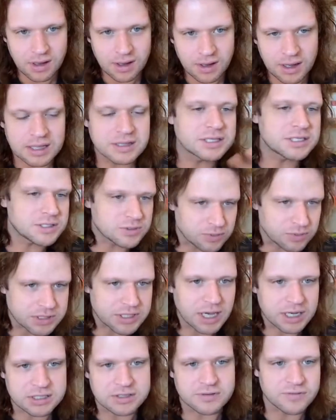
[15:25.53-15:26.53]
and this is
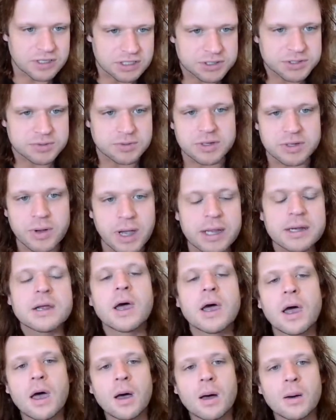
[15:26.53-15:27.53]
reductive history, right?
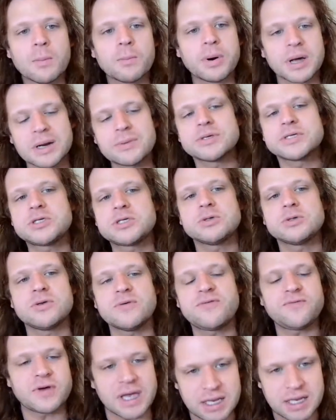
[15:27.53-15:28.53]
But it was to
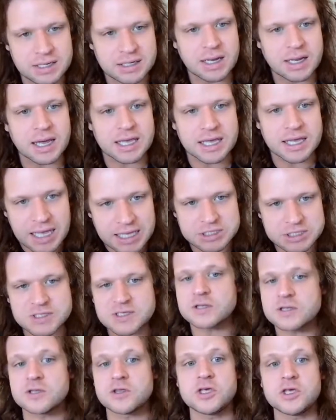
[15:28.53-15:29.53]
defend
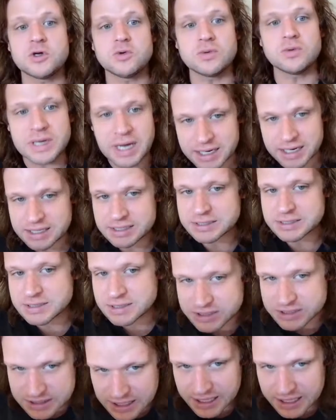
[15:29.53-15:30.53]
against the United
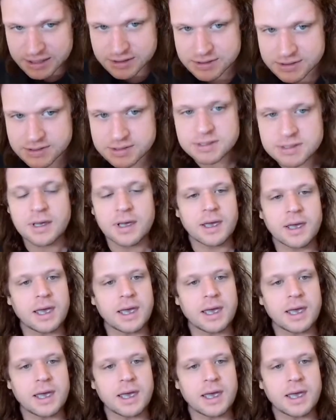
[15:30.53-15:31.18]
States.